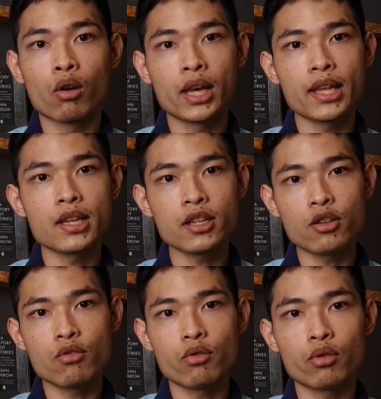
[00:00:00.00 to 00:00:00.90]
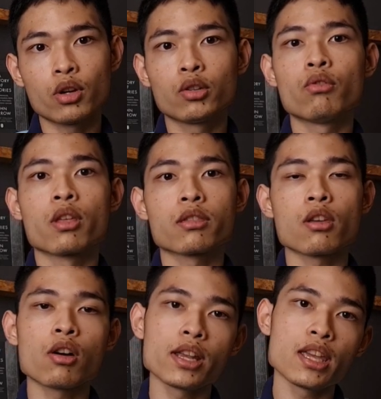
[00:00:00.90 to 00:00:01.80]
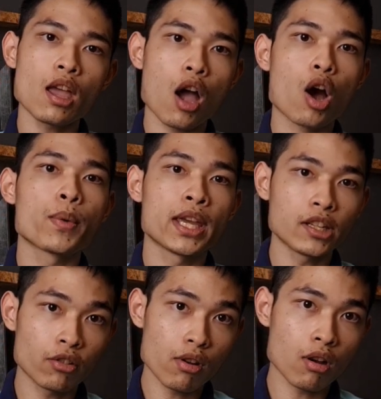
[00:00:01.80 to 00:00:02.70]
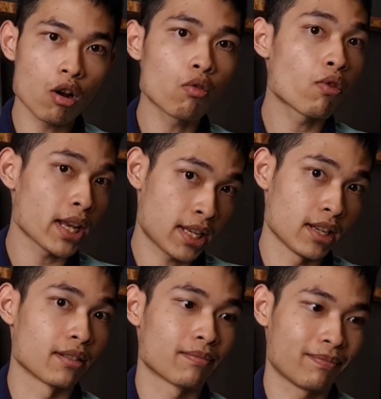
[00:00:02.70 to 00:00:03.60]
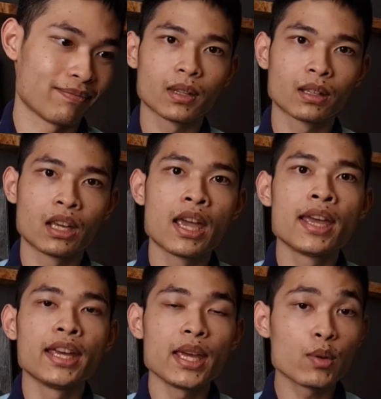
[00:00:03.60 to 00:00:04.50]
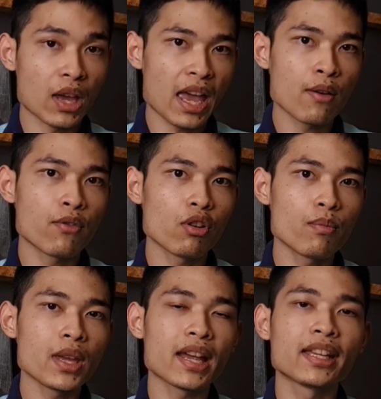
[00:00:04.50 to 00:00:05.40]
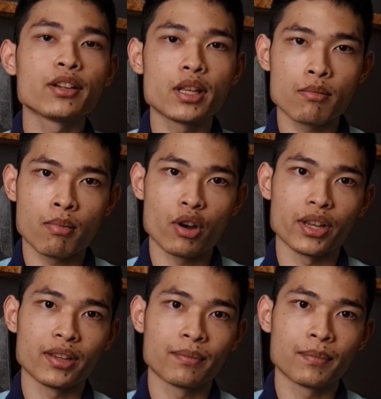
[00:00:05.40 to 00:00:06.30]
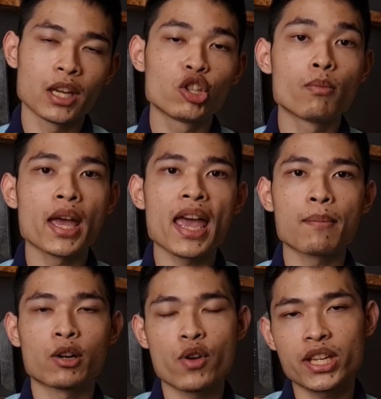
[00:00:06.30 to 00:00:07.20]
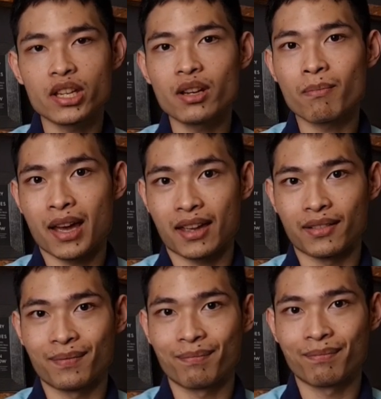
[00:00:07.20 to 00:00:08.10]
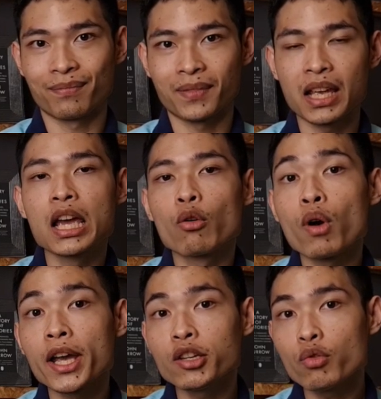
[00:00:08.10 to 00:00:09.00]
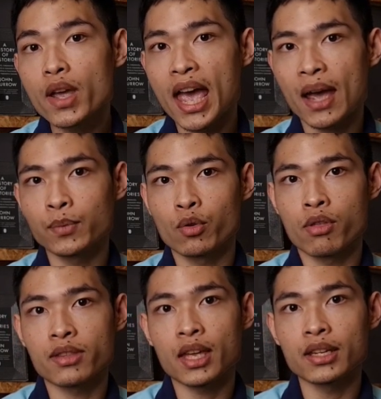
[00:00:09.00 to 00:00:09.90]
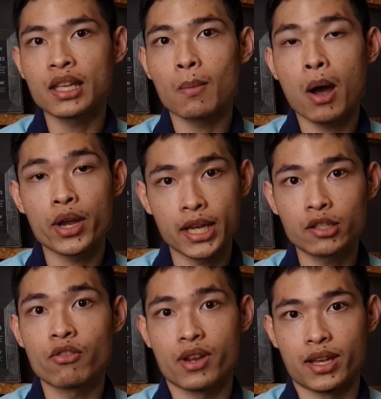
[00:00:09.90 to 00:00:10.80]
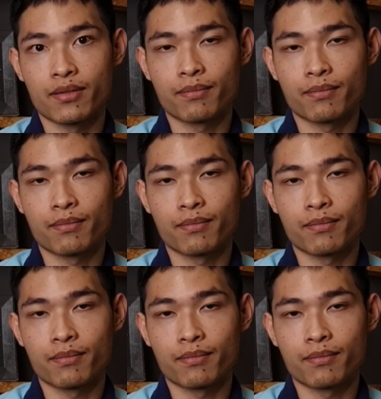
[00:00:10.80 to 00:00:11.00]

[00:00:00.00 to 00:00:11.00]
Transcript: leading you to a story of historical writing. If you have followed me until this point, you might have a question in mind. Why do we have to study about history?